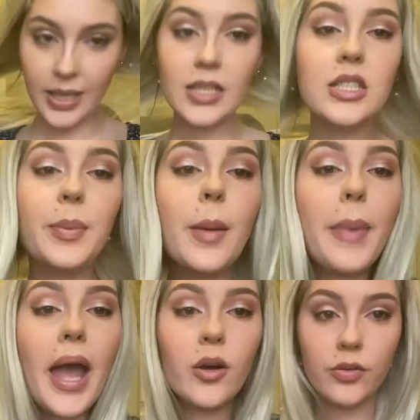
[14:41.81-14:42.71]
It's a bit
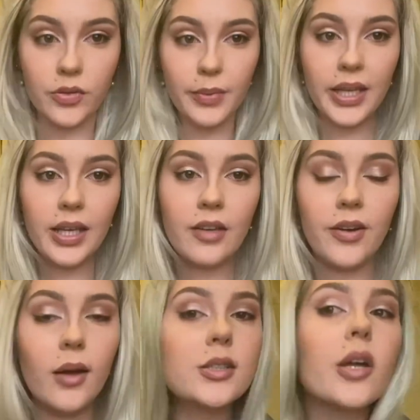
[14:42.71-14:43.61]
pale for me. If
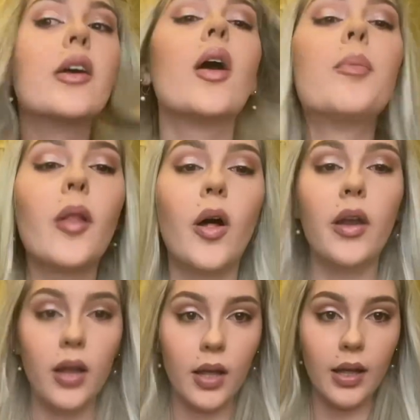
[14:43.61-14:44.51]
I was gonna go
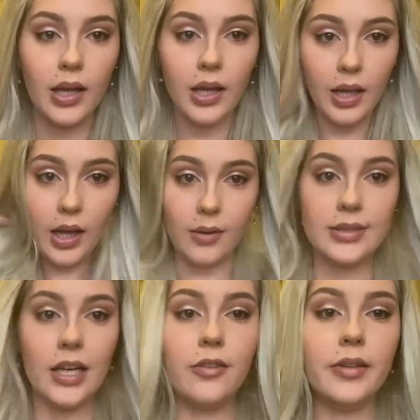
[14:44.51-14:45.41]
blonde, I would
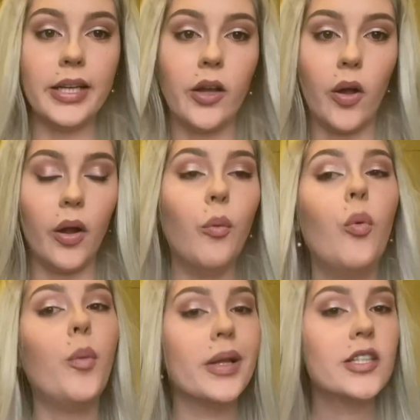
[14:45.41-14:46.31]
definitely go a
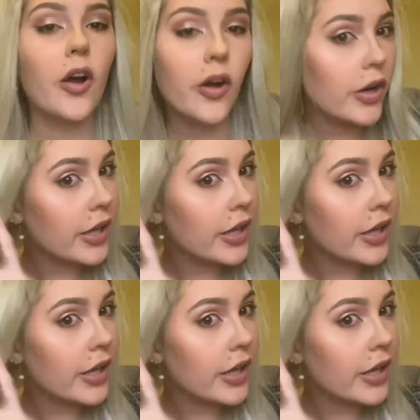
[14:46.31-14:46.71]
warmer tone.